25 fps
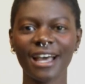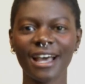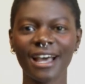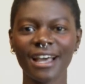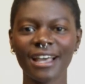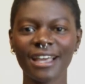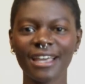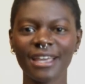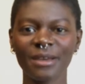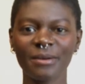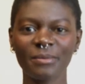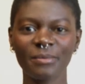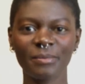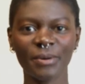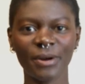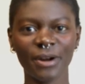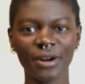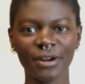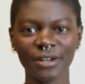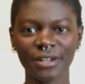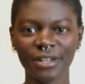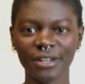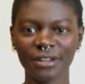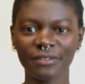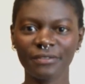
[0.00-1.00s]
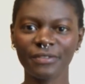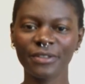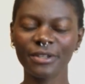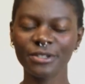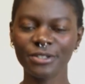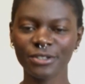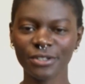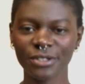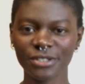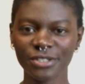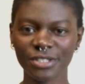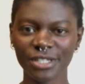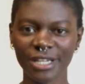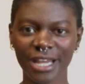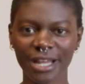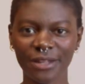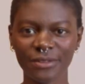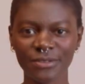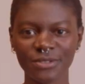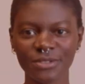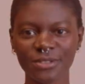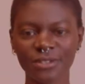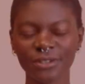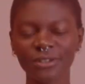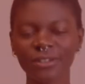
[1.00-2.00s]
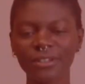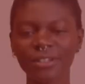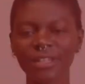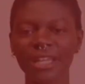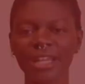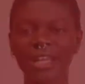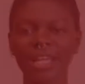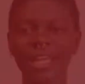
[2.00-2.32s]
I am part of the church council.